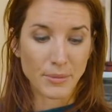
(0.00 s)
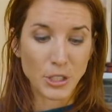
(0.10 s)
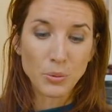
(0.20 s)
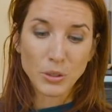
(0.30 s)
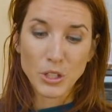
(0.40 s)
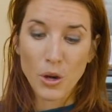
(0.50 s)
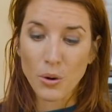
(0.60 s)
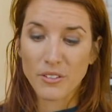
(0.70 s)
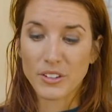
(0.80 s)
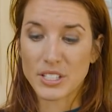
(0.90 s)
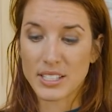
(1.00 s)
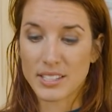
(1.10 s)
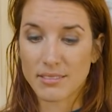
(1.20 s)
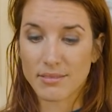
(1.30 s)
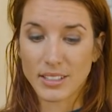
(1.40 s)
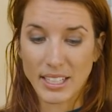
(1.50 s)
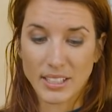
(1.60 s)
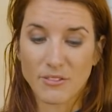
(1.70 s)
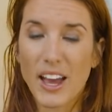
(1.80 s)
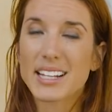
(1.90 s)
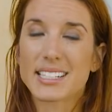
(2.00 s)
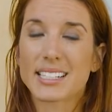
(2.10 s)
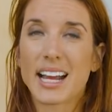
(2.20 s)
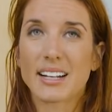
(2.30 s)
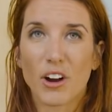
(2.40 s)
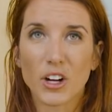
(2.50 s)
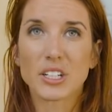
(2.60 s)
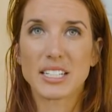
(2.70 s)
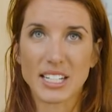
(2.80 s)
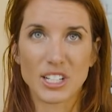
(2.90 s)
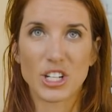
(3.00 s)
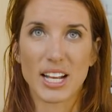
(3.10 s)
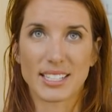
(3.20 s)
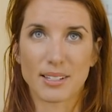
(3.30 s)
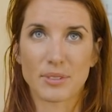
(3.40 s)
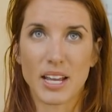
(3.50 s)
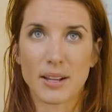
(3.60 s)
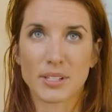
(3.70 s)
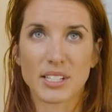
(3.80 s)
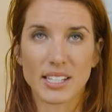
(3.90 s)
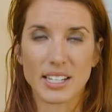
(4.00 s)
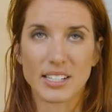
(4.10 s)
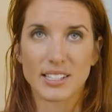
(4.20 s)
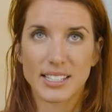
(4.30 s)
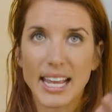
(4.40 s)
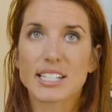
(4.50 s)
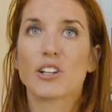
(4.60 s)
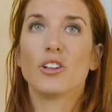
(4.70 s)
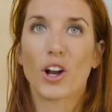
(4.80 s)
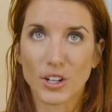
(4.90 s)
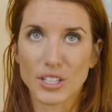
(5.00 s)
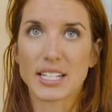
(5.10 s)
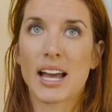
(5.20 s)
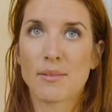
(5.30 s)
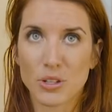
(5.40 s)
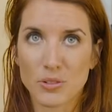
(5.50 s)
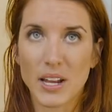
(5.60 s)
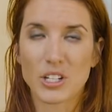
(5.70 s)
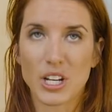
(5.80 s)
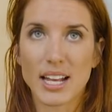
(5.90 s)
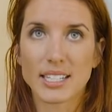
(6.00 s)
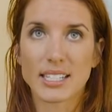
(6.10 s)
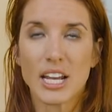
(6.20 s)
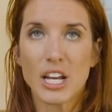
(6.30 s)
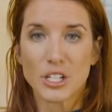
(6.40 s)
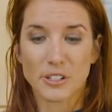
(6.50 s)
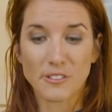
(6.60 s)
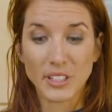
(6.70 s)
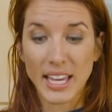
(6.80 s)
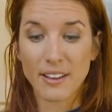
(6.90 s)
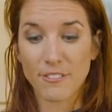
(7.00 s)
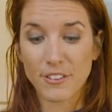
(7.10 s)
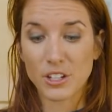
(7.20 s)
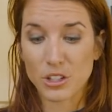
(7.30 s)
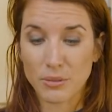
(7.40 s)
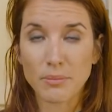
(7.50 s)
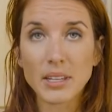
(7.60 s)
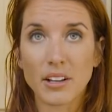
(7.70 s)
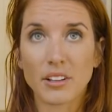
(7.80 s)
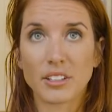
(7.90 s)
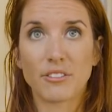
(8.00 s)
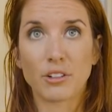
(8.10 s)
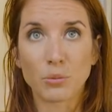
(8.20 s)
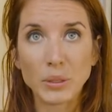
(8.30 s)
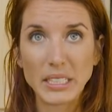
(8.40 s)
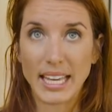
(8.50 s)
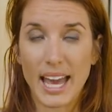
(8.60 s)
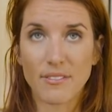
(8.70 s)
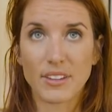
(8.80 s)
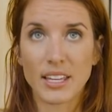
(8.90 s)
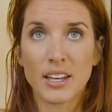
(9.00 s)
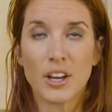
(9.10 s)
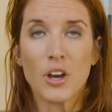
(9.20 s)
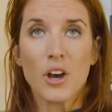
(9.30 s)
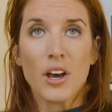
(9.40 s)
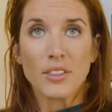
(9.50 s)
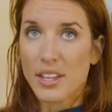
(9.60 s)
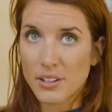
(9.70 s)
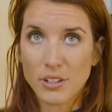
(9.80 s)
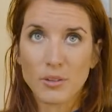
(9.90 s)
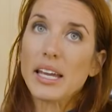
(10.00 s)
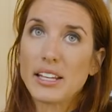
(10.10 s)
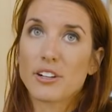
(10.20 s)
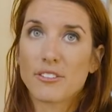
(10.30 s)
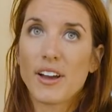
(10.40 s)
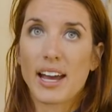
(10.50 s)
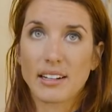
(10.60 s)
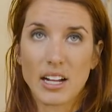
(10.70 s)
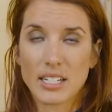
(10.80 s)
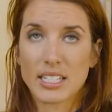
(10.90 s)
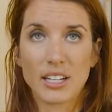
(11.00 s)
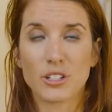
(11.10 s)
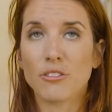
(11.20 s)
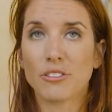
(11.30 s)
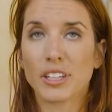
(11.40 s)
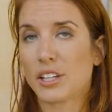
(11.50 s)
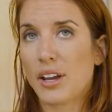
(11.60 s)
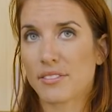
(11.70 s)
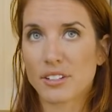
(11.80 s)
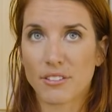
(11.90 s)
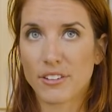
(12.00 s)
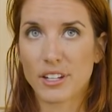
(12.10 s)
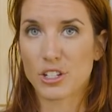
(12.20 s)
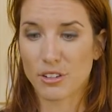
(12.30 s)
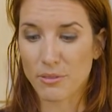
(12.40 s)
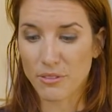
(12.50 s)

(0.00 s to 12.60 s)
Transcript: You will know if it's, like, fat is kind of hard to digest sometimes. It takes a longer time to digest. So if you can't finish your meal and you feel really heavy, then you hit your fat content. Don't feel like you have to finish